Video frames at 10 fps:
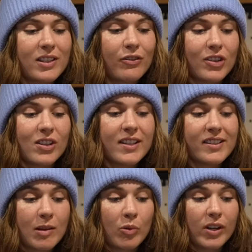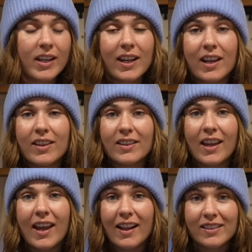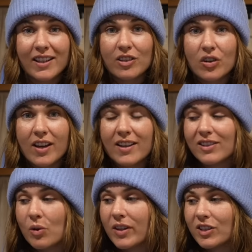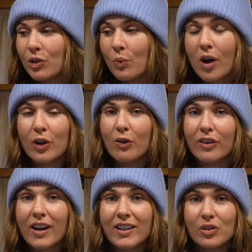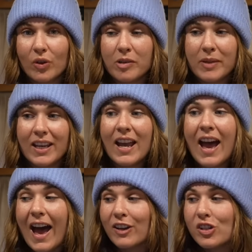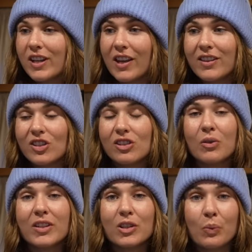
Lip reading: is officially simmering, and I think that Alexandria is going to walk over and join me. Actually, I think she's going to